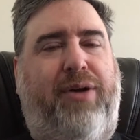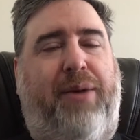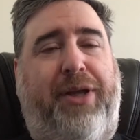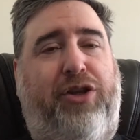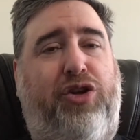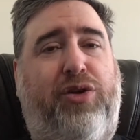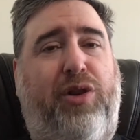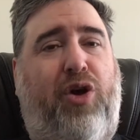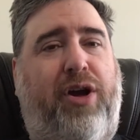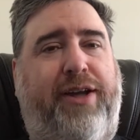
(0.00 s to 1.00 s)
I mean, you can
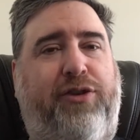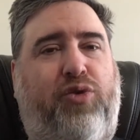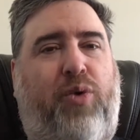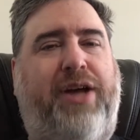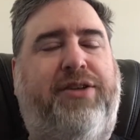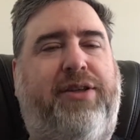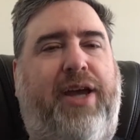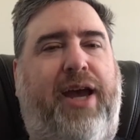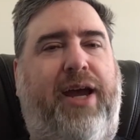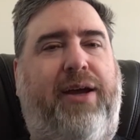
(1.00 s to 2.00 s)
log in twice a
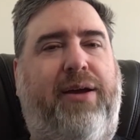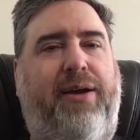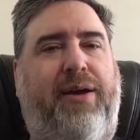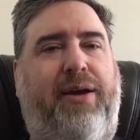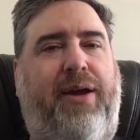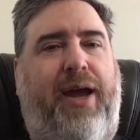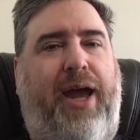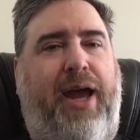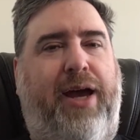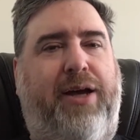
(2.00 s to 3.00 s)
day
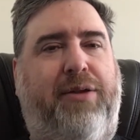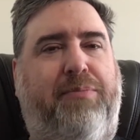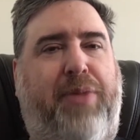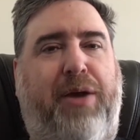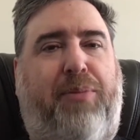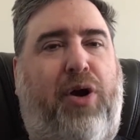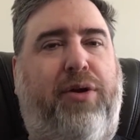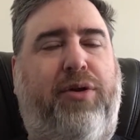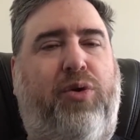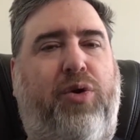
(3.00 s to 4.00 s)
and be a part of
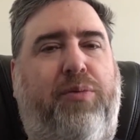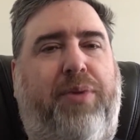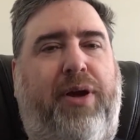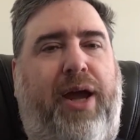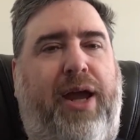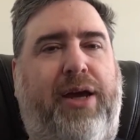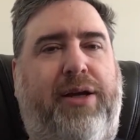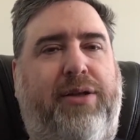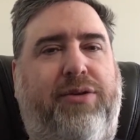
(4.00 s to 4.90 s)
the group and